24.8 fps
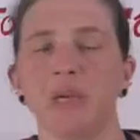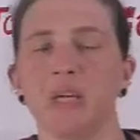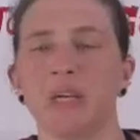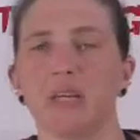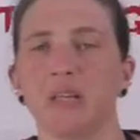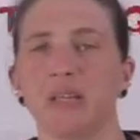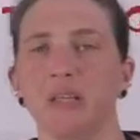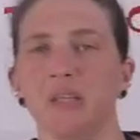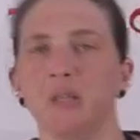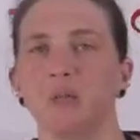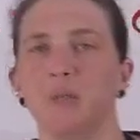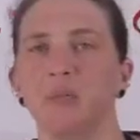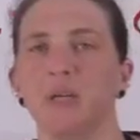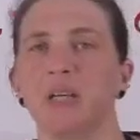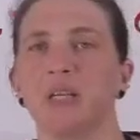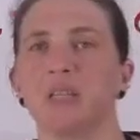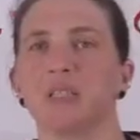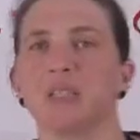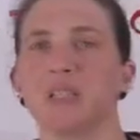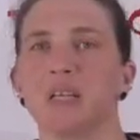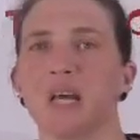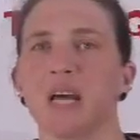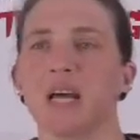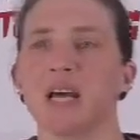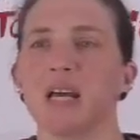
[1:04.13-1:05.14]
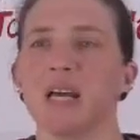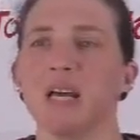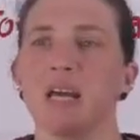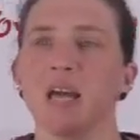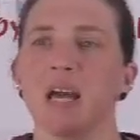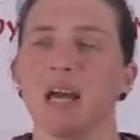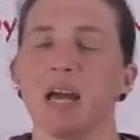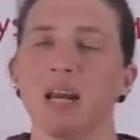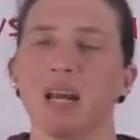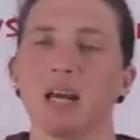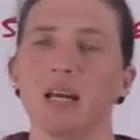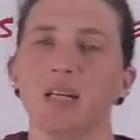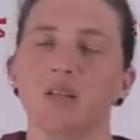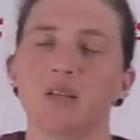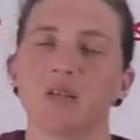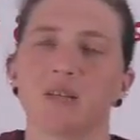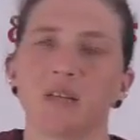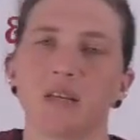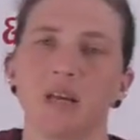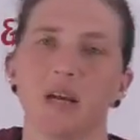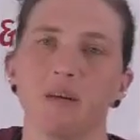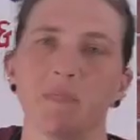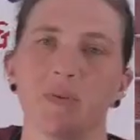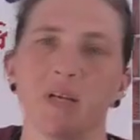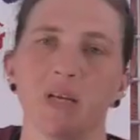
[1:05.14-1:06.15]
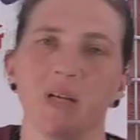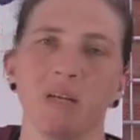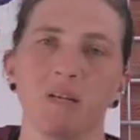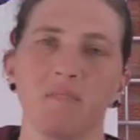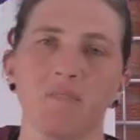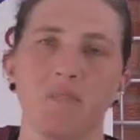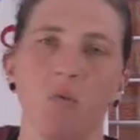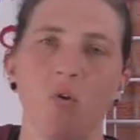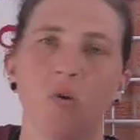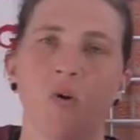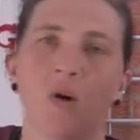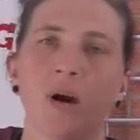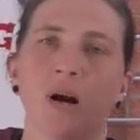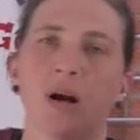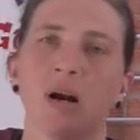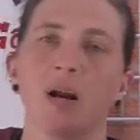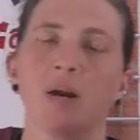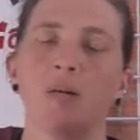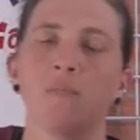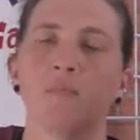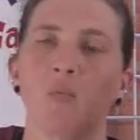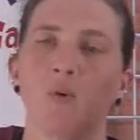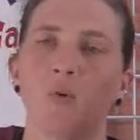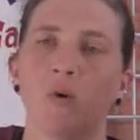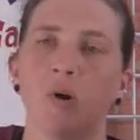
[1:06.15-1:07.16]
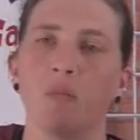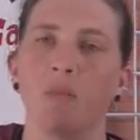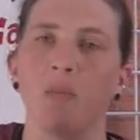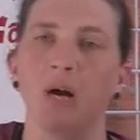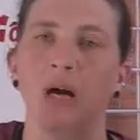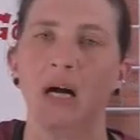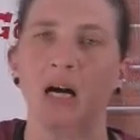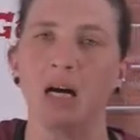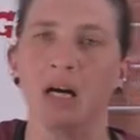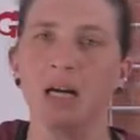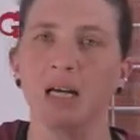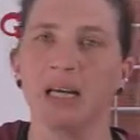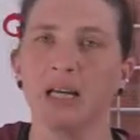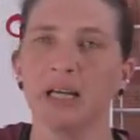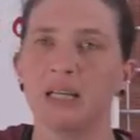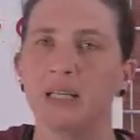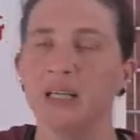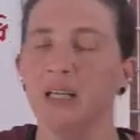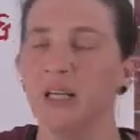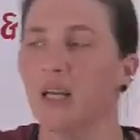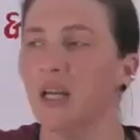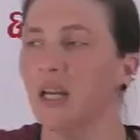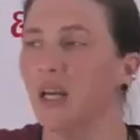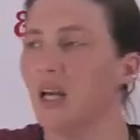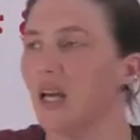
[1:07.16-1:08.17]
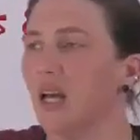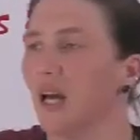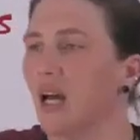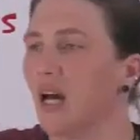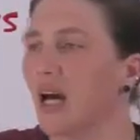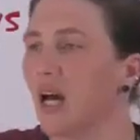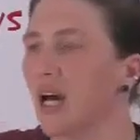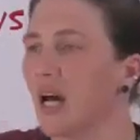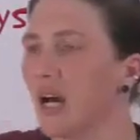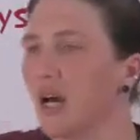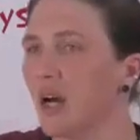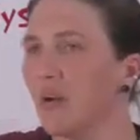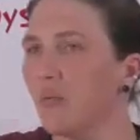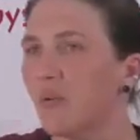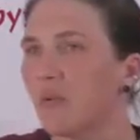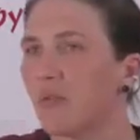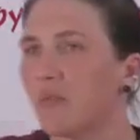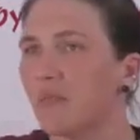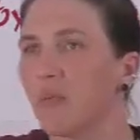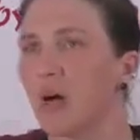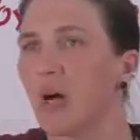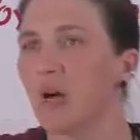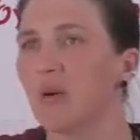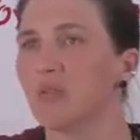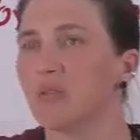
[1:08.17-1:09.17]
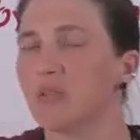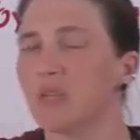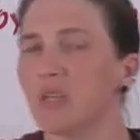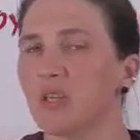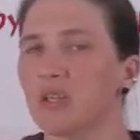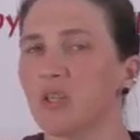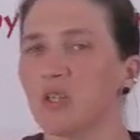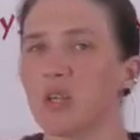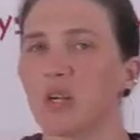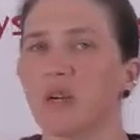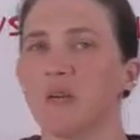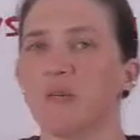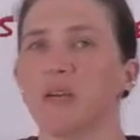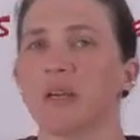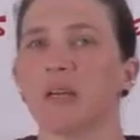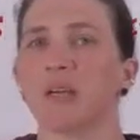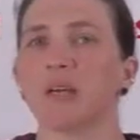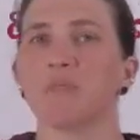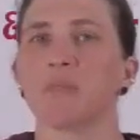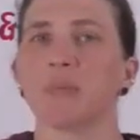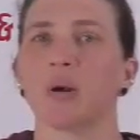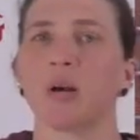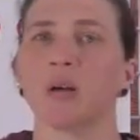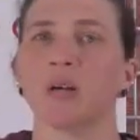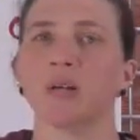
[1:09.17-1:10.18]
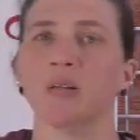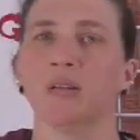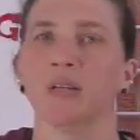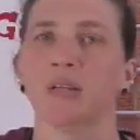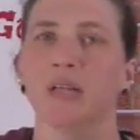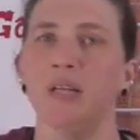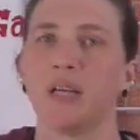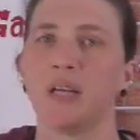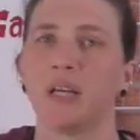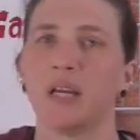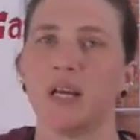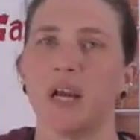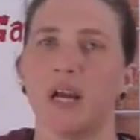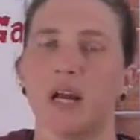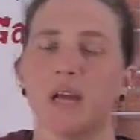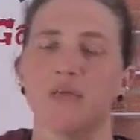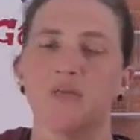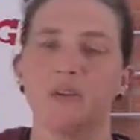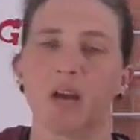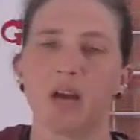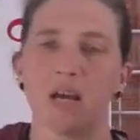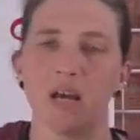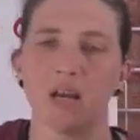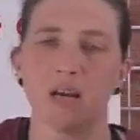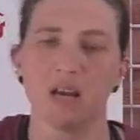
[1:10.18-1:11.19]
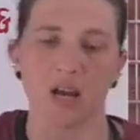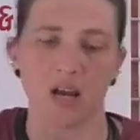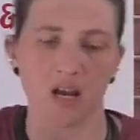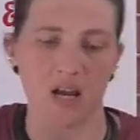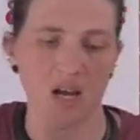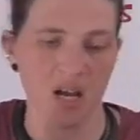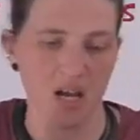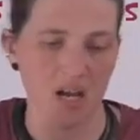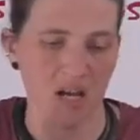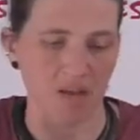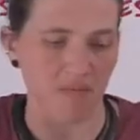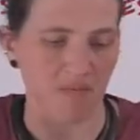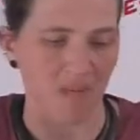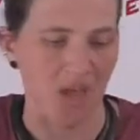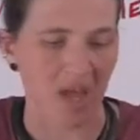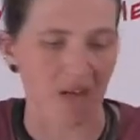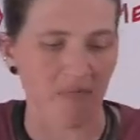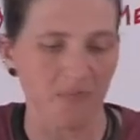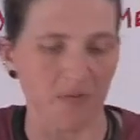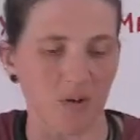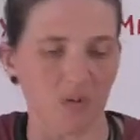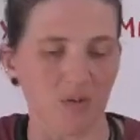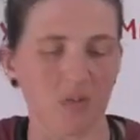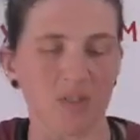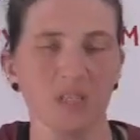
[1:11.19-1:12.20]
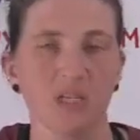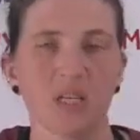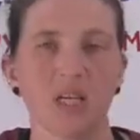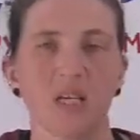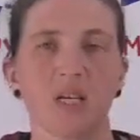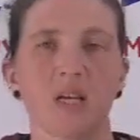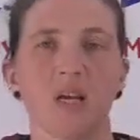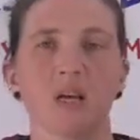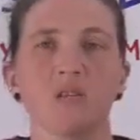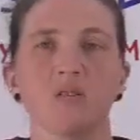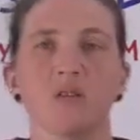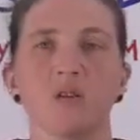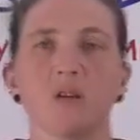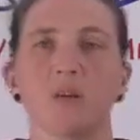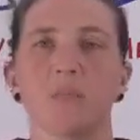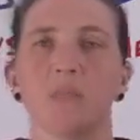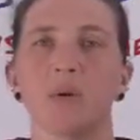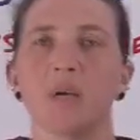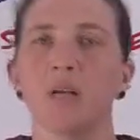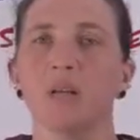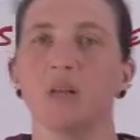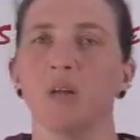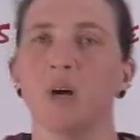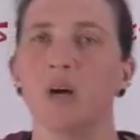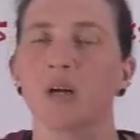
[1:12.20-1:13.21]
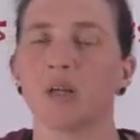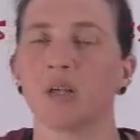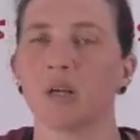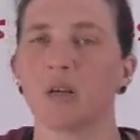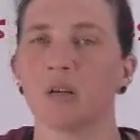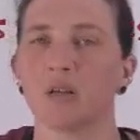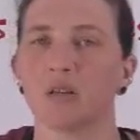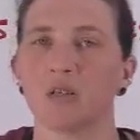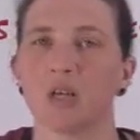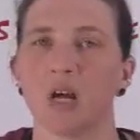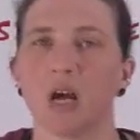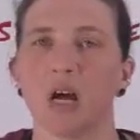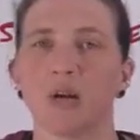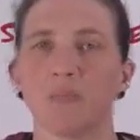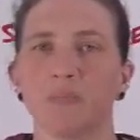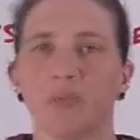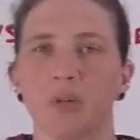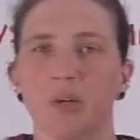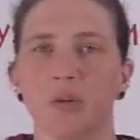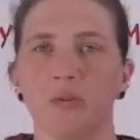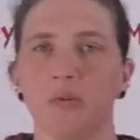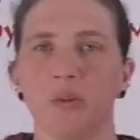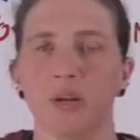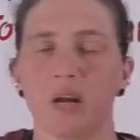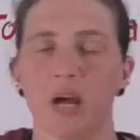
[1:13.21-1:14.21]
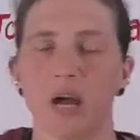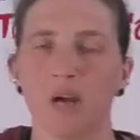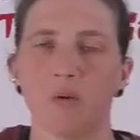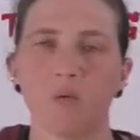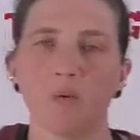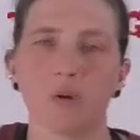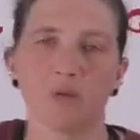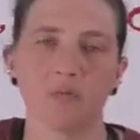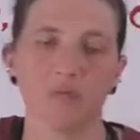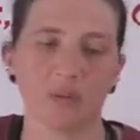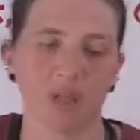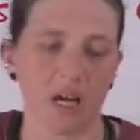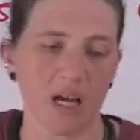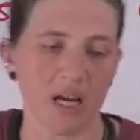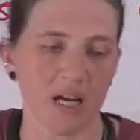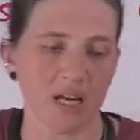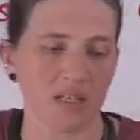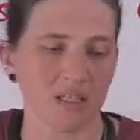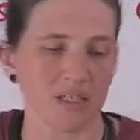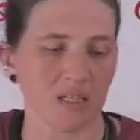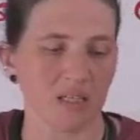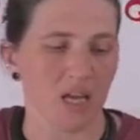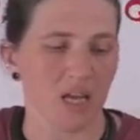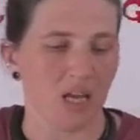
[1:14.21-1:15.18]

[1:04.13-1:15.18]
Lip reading: a little bit today, and I just kept getting more and more behind with postage showing up early, and that FOC took a bit longer to upload than I would have liked.